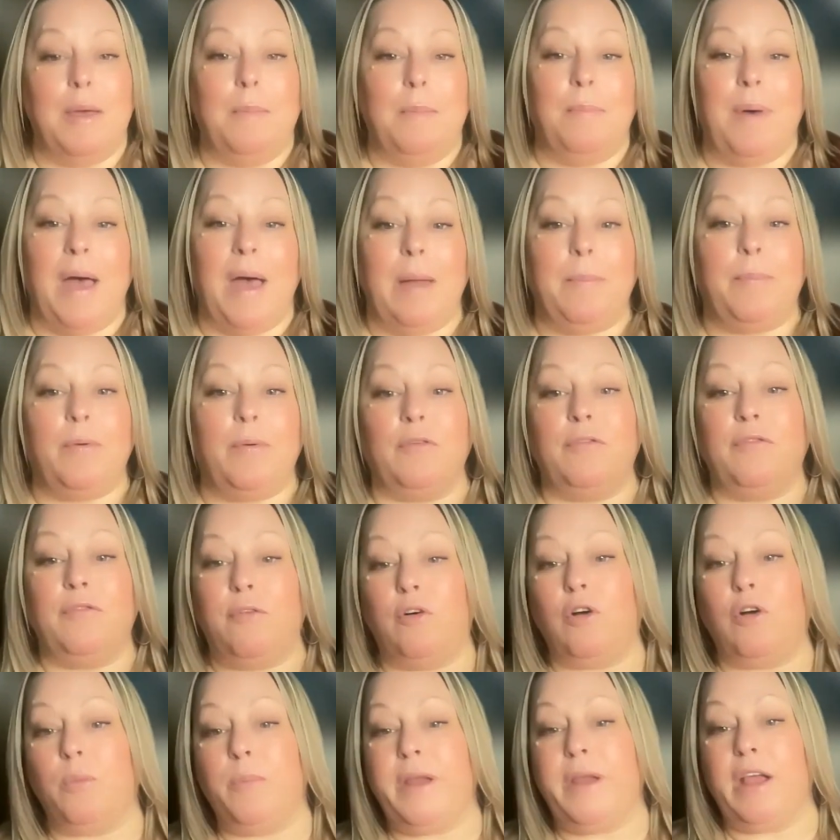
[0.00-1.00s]
By
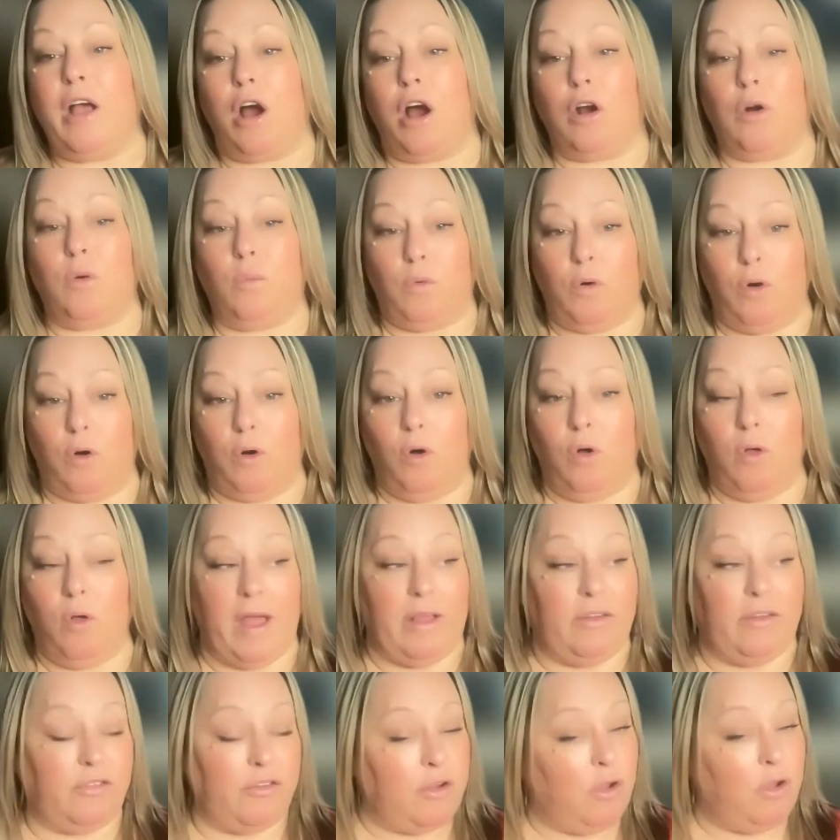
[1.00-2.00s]
performing our role
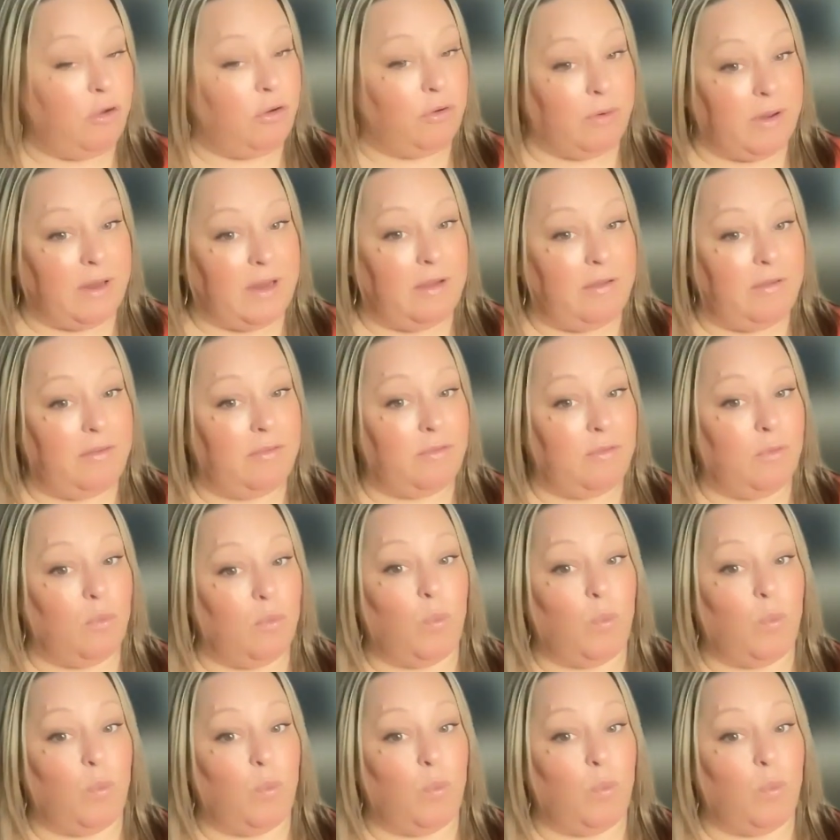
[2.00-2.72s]
as notaries,